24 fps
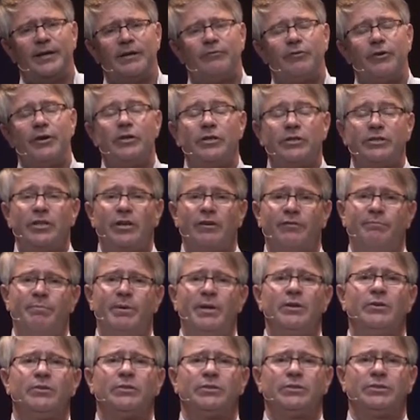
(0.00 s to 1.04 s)
Free Yourself, Be
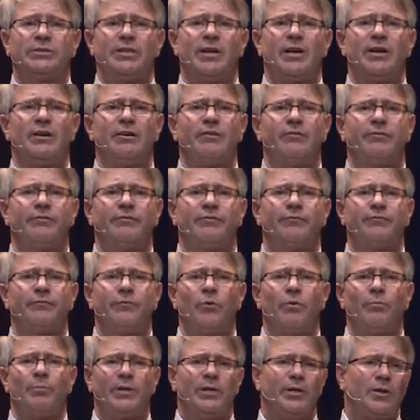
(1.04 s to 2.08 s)
Yourself,
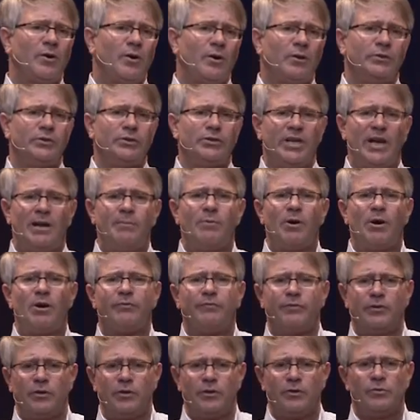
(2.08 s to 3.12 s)
formerly called Shame
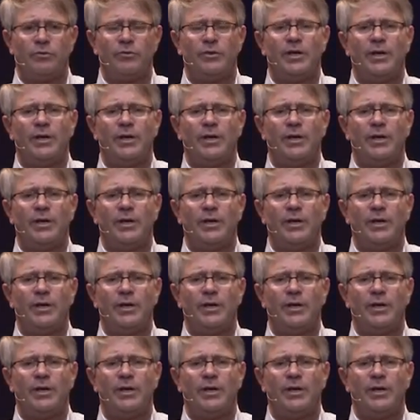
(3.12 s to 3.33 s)
Off You,